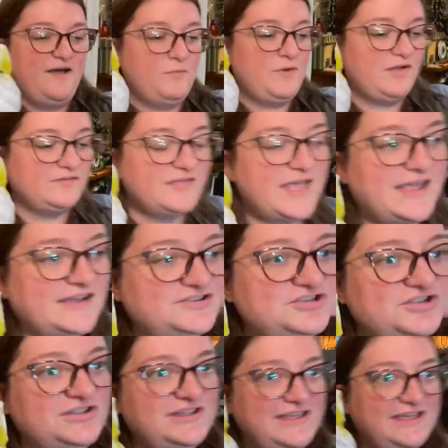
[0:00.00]
Well,
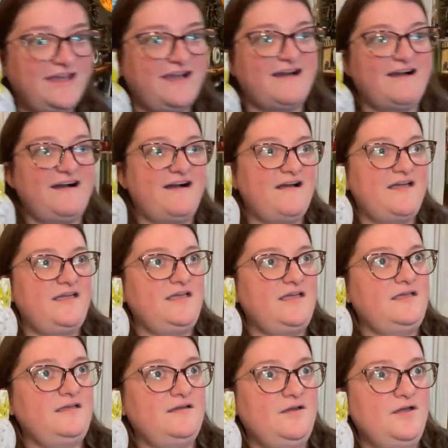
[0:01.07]
actually,
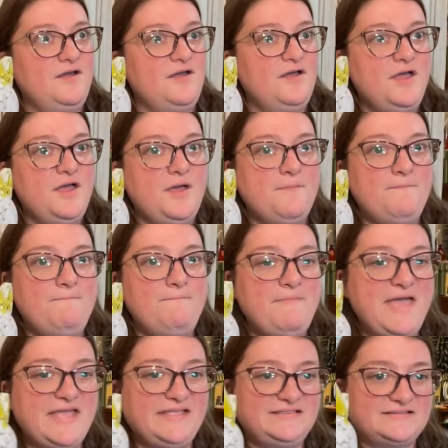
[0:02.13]
I
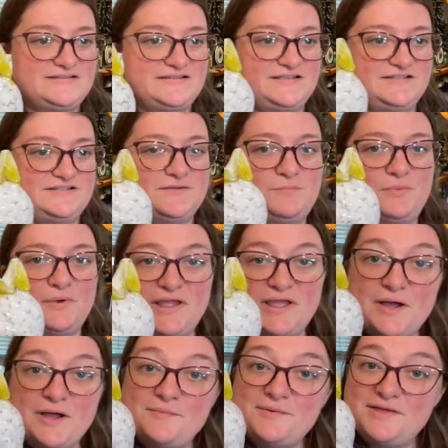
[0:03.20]
meant to bring it
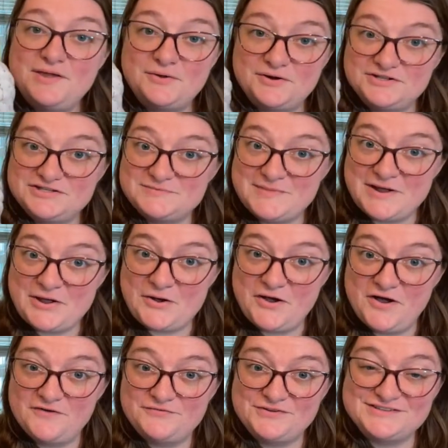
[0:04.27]
up here into my
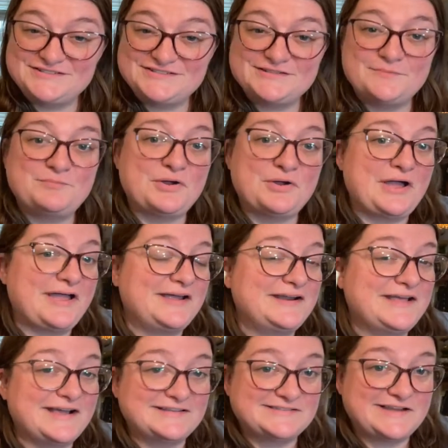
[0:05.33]
office, but I had
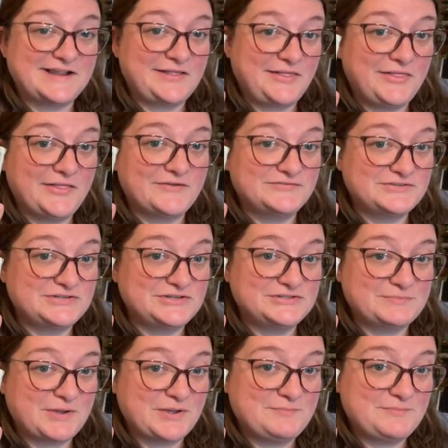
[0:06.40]
accidentally left it in
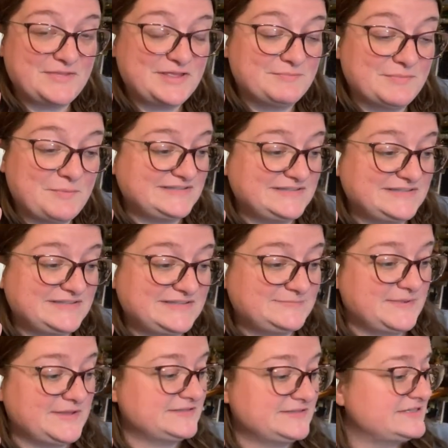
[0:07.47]
my basement.